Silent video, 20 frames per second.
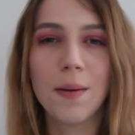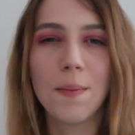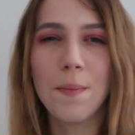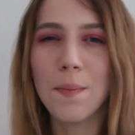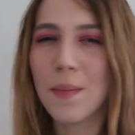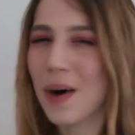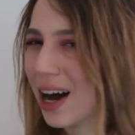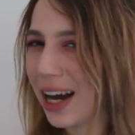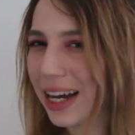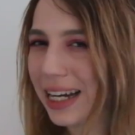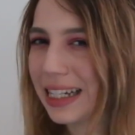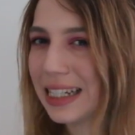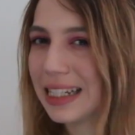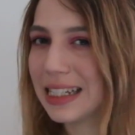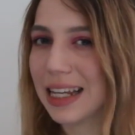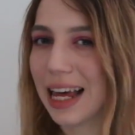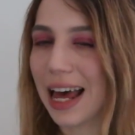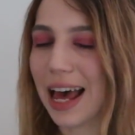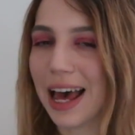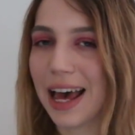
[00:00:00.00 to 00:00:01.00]

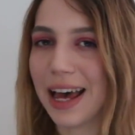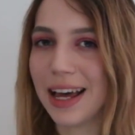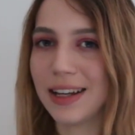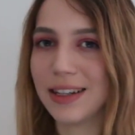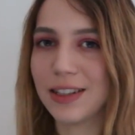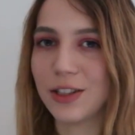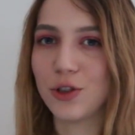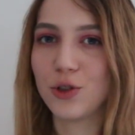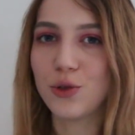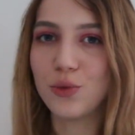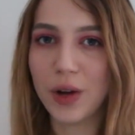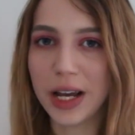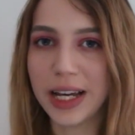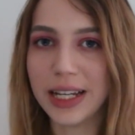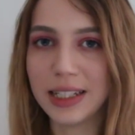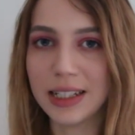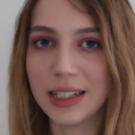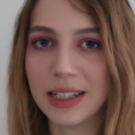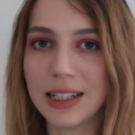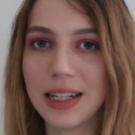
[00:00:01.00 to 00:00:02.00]
mined and
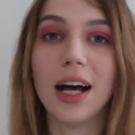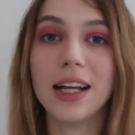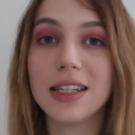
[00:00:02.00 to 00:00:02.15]
traded